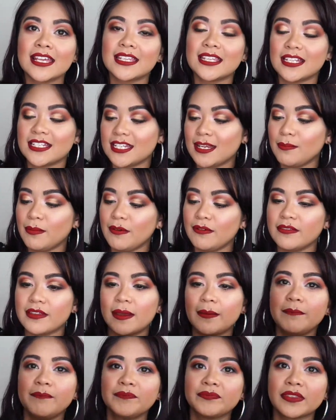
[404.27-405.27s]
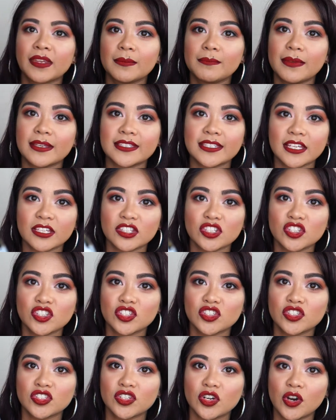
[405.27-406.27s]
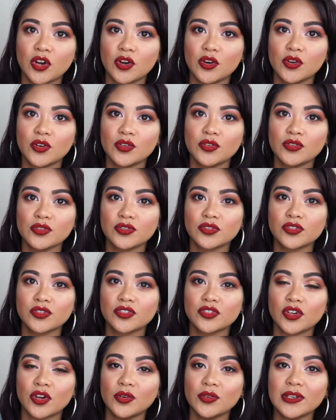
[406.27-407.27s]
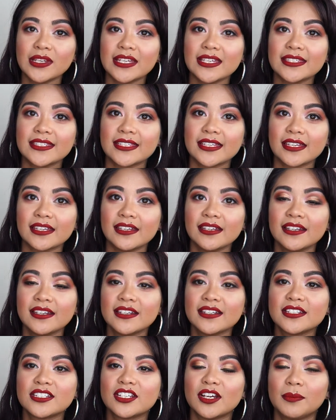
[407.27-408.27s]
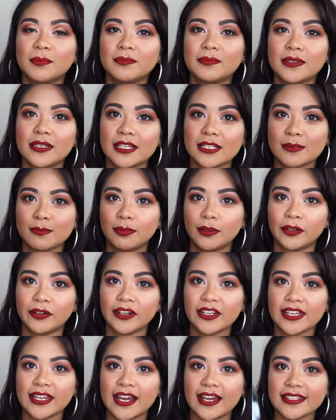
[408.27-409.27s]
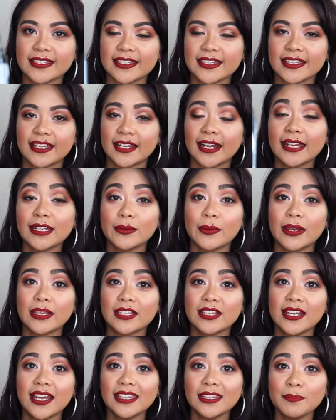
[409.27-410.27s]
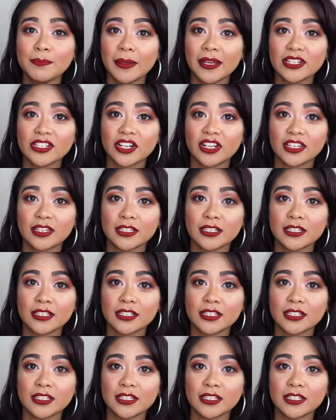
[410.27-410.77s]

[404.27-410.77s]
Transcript: The tip of them makes it so, so easy to, that's blurry, you can't see that. Anyway, you get the picture.